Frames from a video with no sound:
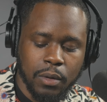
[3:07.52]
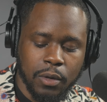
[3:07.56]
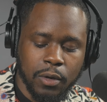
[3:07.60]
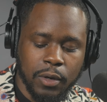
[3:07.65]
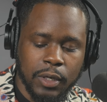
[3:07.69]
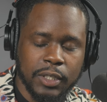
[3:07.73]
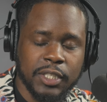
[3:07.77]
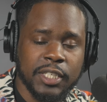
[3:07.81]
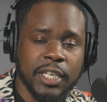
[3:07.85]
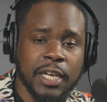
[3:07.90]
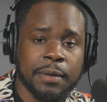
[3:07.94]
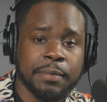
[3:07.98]

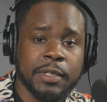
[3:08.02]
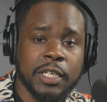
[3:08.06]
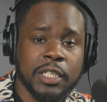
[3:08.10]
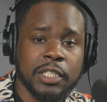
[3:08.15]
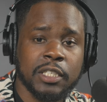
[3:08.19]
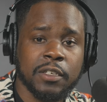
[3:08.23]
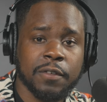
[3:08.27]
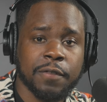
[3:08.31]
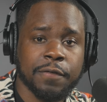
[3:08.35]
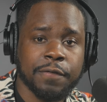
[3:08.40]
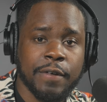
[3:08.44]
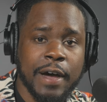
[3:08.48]
You're attempting
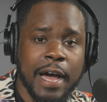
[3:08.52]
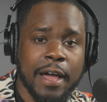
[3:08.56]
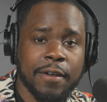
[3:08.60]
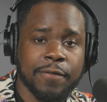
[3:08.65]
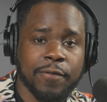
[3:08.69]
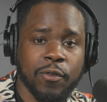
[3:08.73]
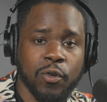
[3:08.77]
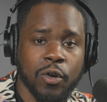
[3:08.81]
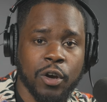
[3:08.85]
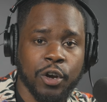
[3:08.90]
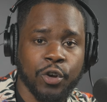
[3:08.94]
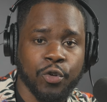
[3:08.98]
to fight
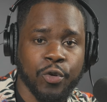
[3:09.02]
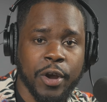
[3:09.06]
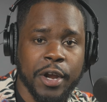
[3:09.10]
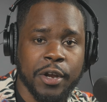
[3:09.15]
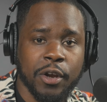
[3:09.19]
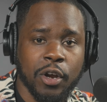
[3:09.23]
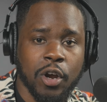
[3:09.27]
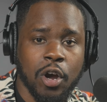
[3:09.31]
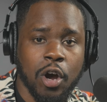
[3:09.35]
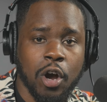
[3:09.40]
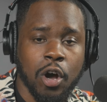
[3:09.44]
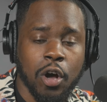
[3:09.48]
for a
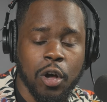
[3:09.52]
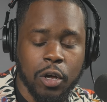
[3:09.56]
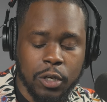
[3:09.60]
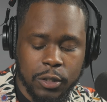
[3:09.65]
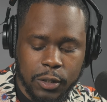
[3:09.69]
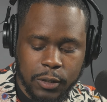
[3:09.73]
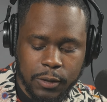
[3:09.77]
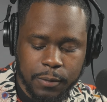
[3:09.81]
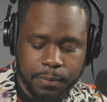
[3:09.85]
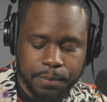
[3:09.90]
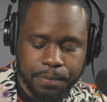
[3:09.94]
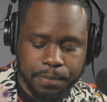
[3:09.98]
greater
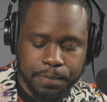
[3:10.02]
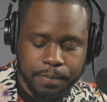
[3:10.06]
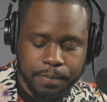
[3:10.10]
cause.